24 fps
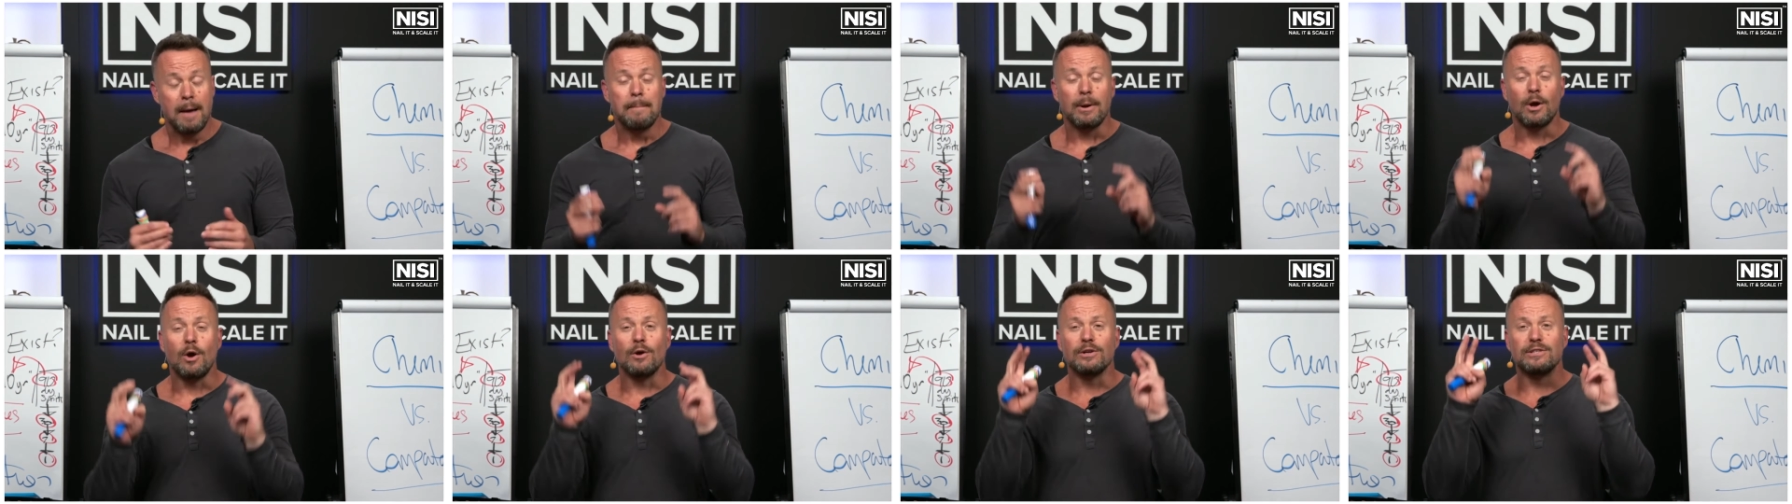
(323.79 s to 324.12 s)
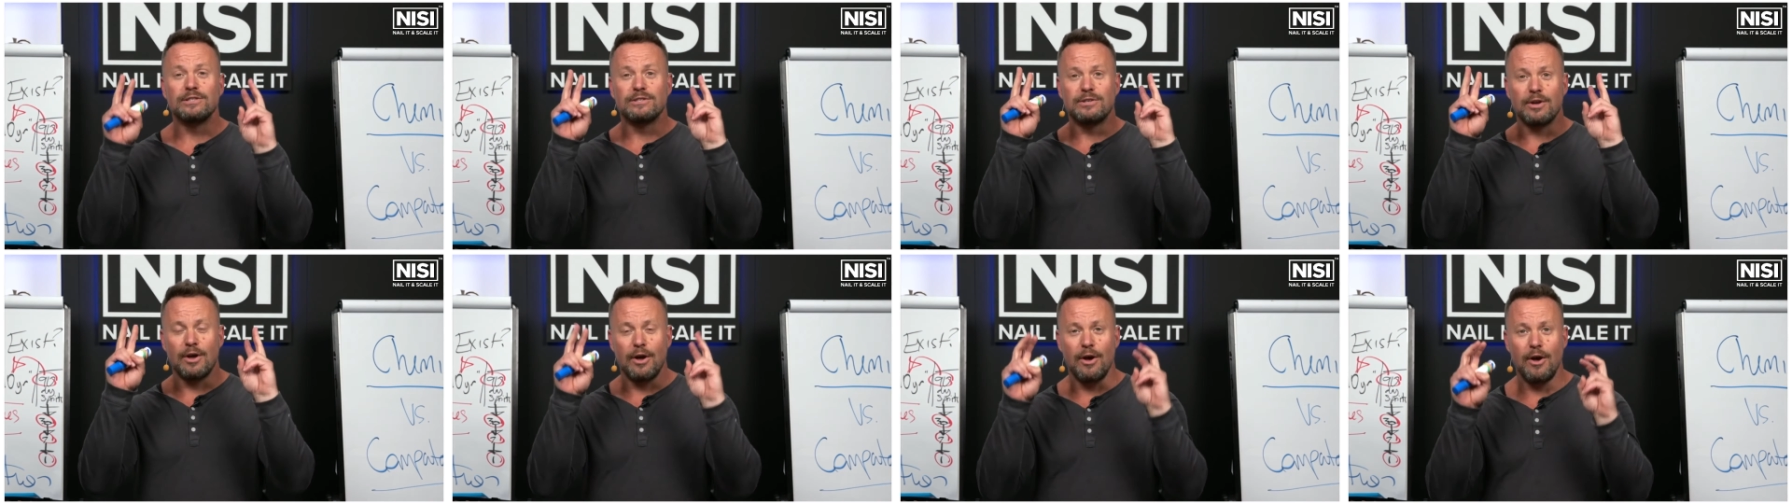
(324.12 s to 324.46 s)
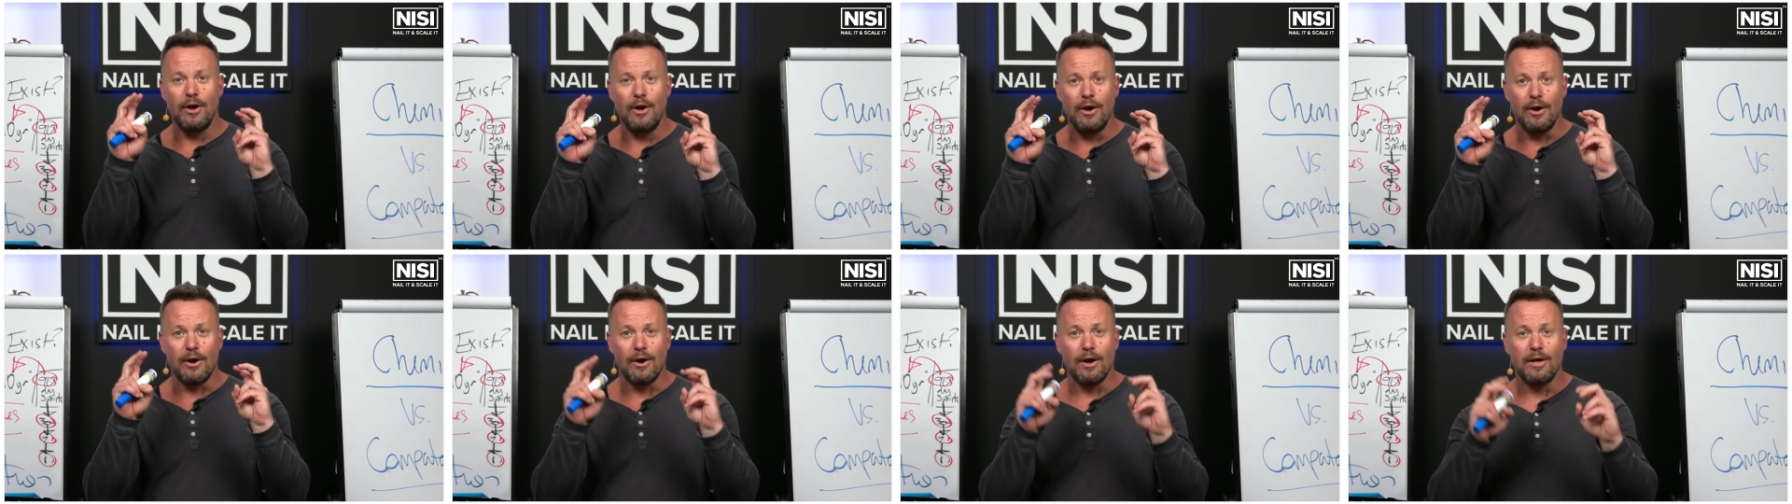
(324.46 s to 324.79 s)
Because to
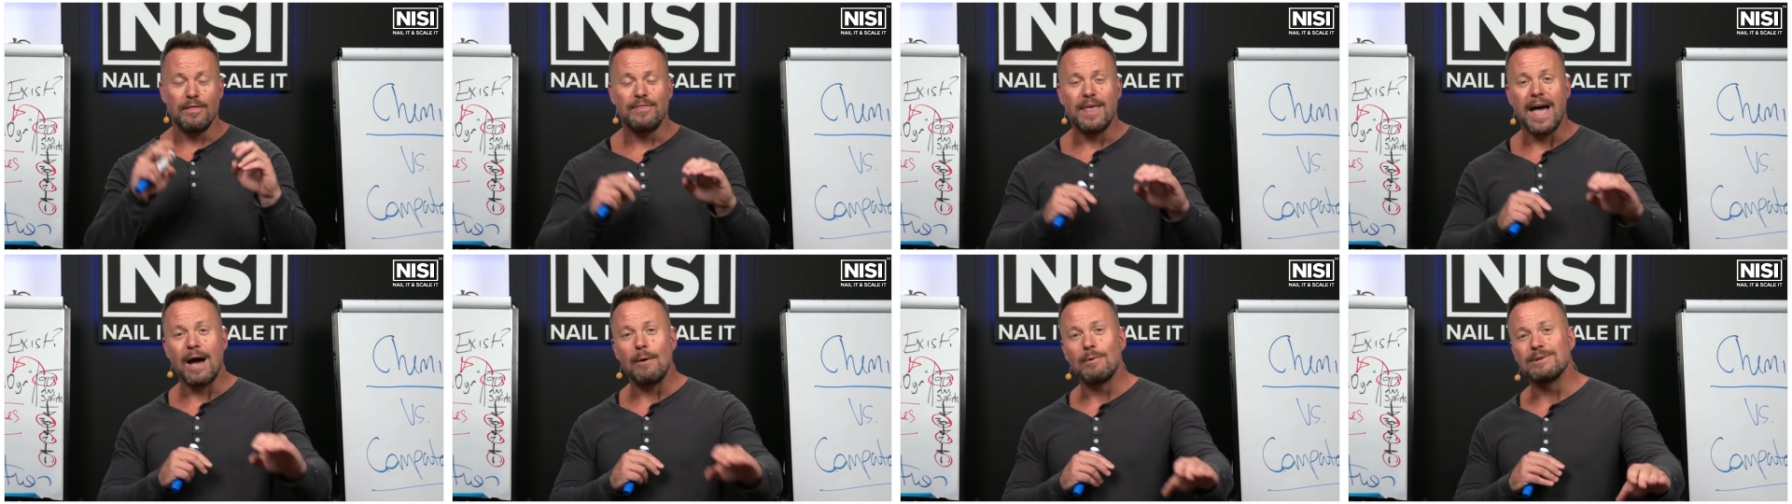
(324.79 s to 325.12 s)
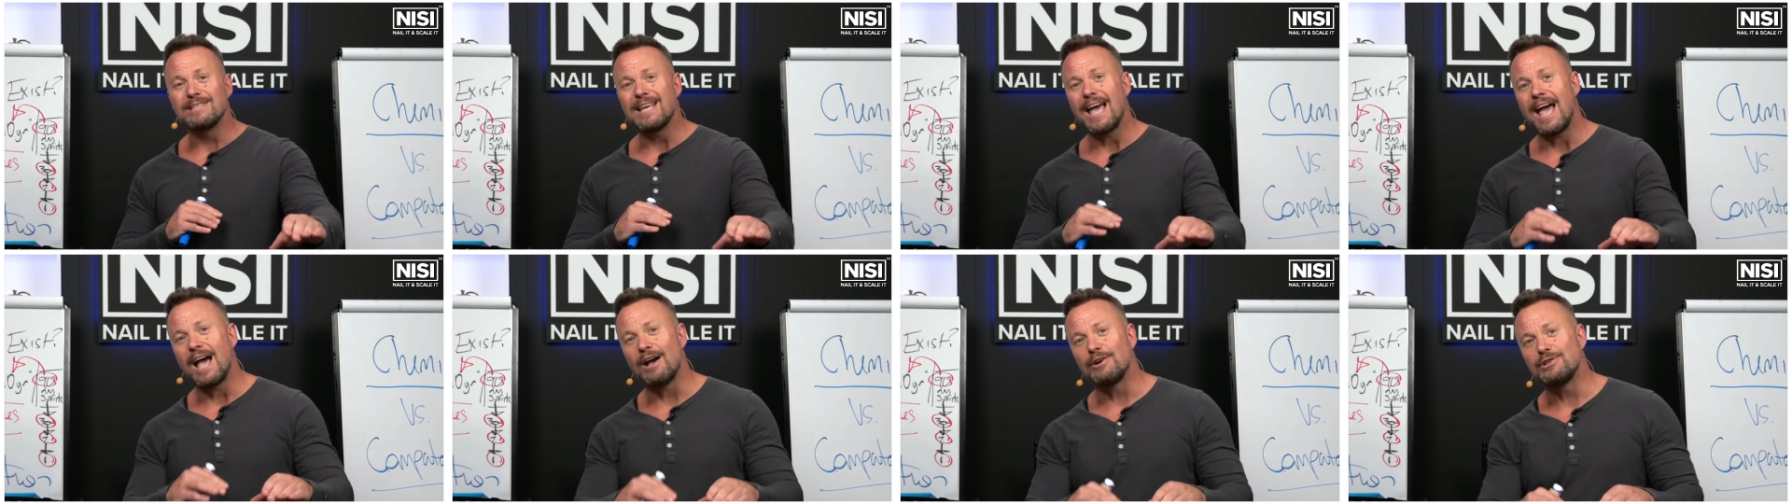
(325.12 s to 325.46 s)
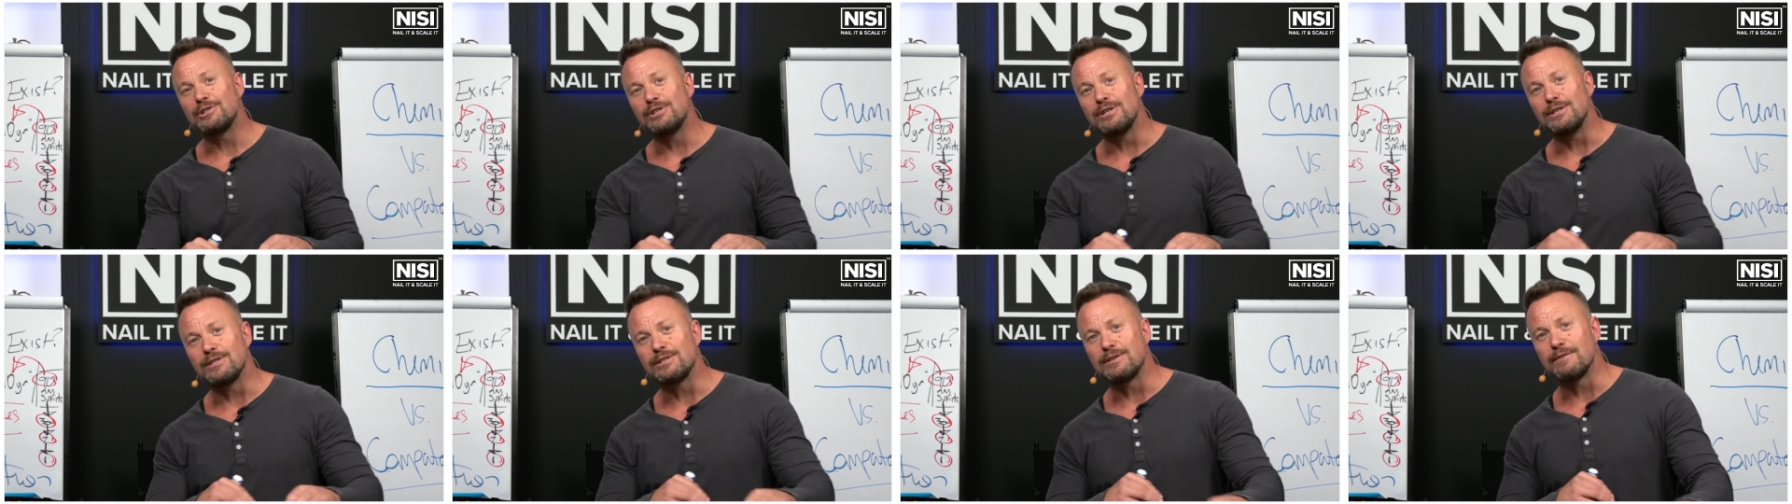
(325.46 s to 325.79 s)
her, that was how
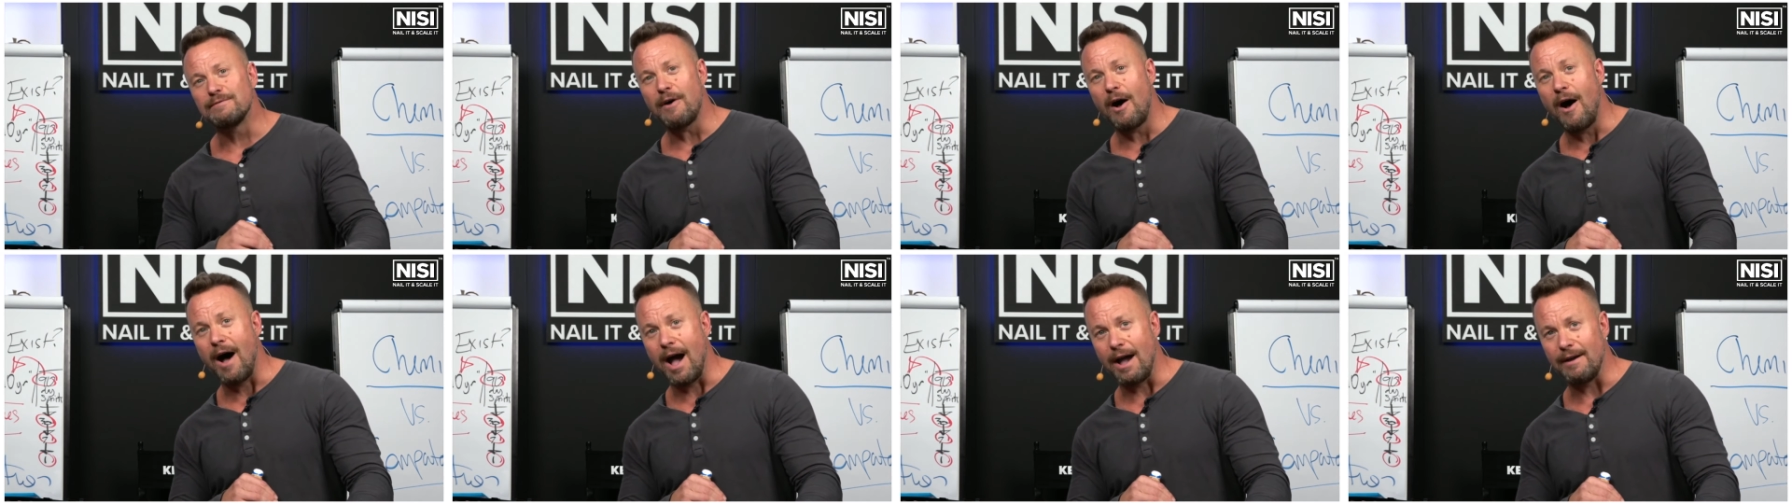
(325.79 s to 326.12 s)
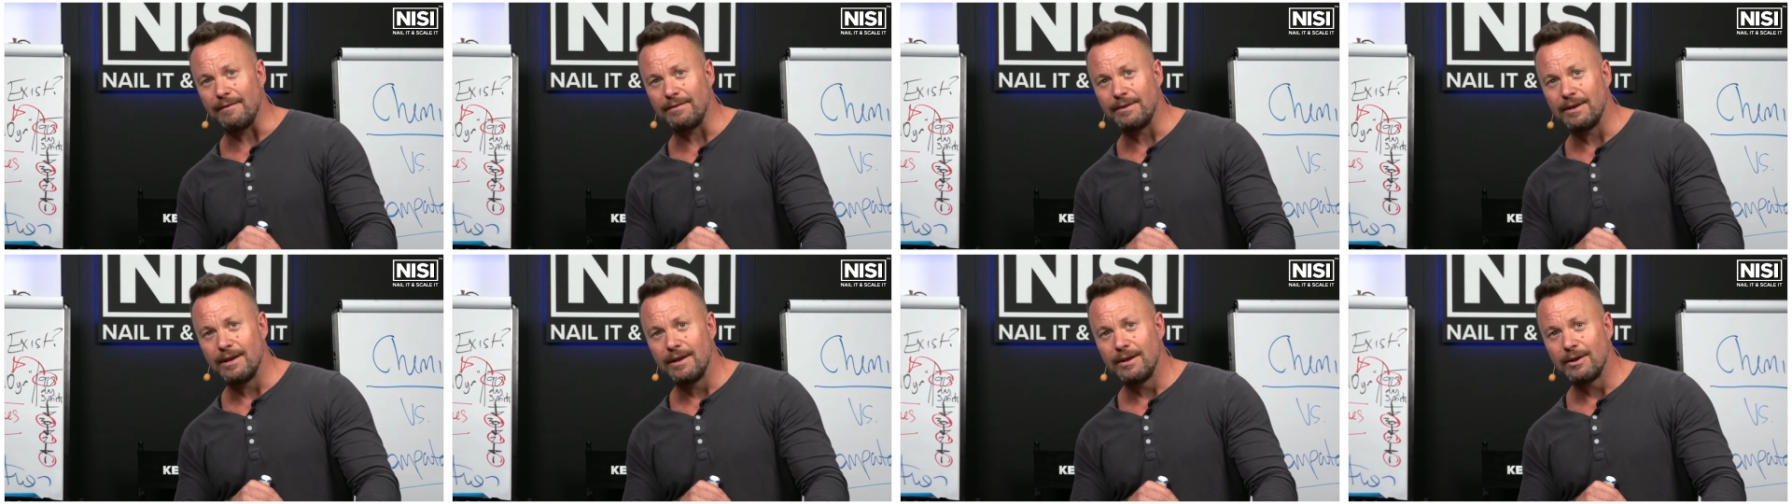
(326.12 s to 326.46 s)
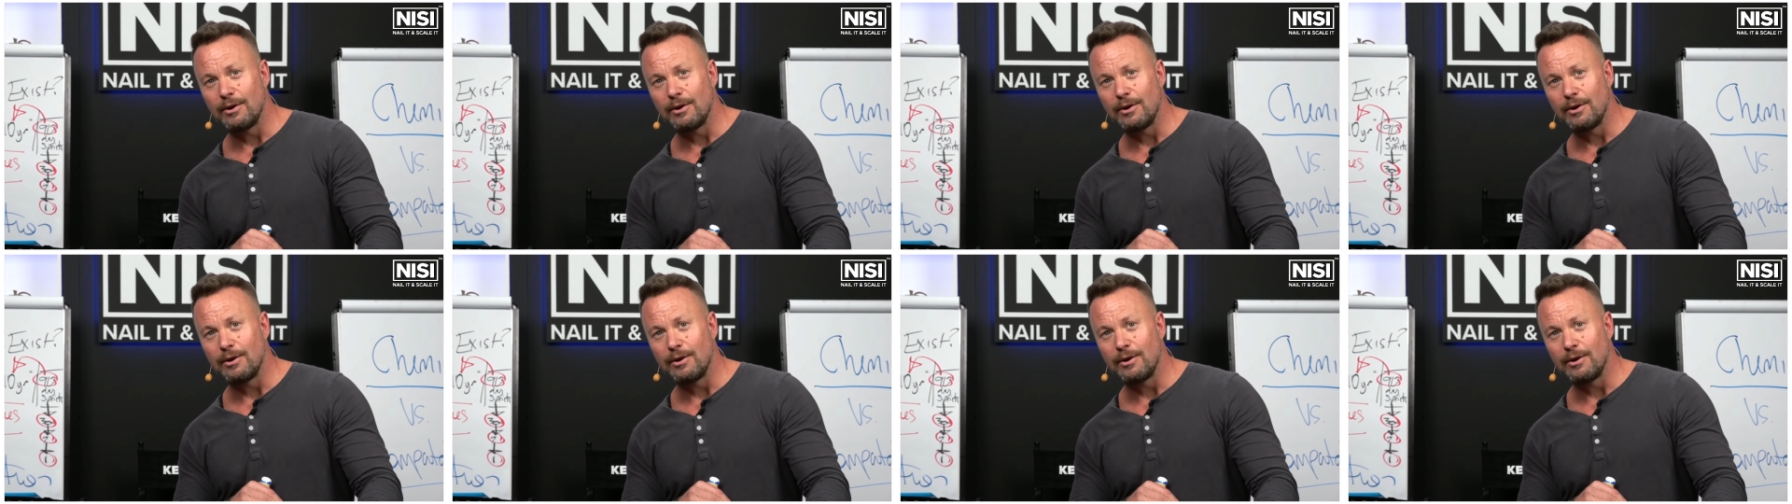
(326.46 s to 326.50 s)
she survived.